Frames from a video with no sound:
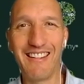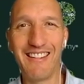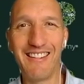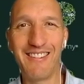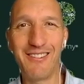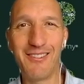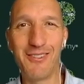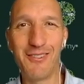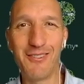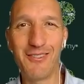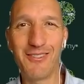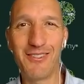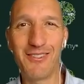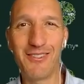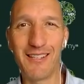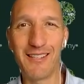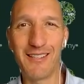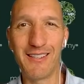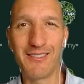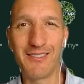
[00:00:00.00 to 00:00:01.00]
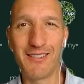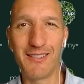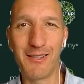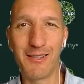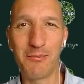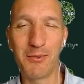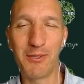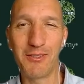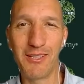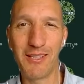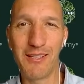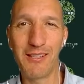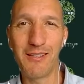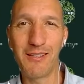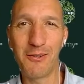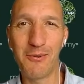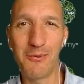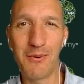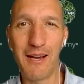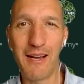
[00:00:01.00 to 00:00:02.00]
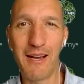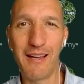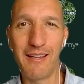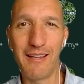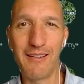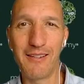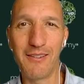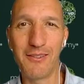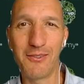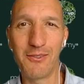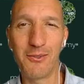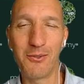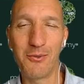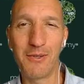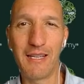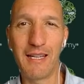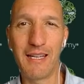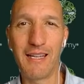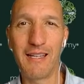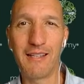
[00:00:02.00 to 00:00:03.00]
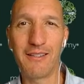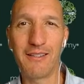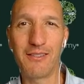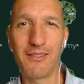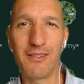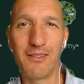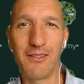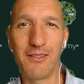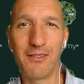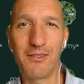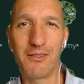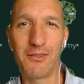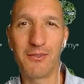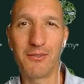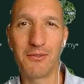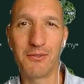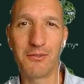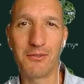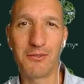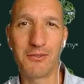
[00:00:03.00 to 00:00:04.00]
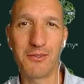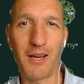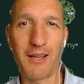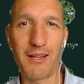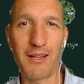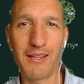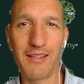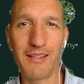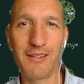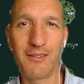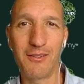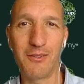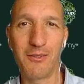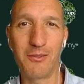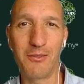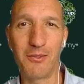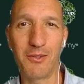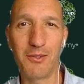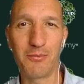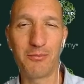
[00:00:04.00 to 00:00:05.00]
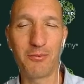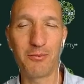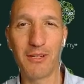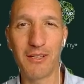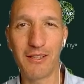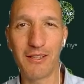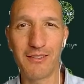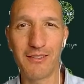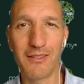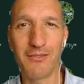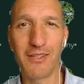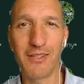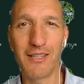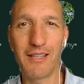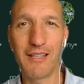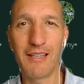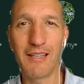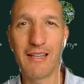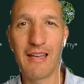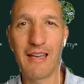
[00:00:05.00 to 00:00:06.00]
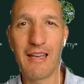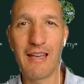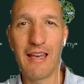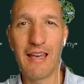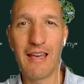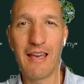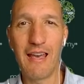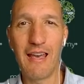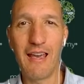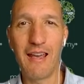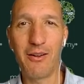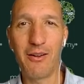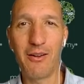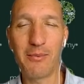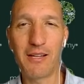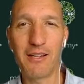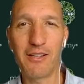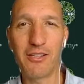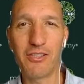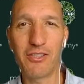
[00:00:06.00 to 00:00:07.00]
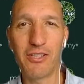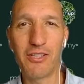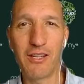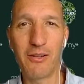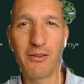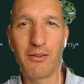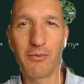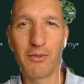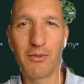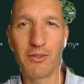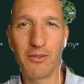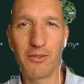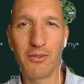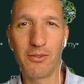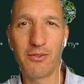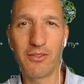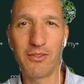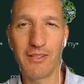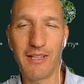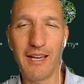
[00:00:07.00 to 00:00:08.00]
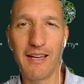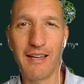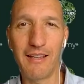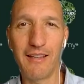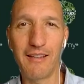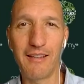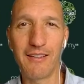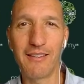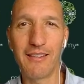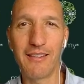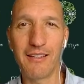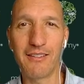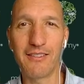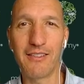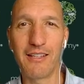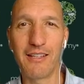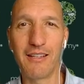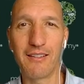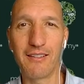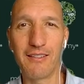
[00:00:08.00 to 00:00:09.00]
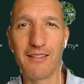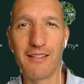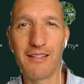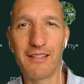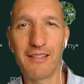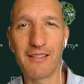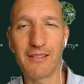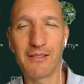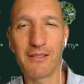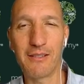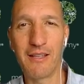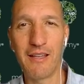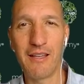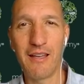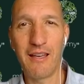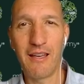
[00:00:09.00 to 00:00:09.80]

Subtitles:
and he used this in a particular way to enhance his study, his productivity. And I'm going to share with you today that technique.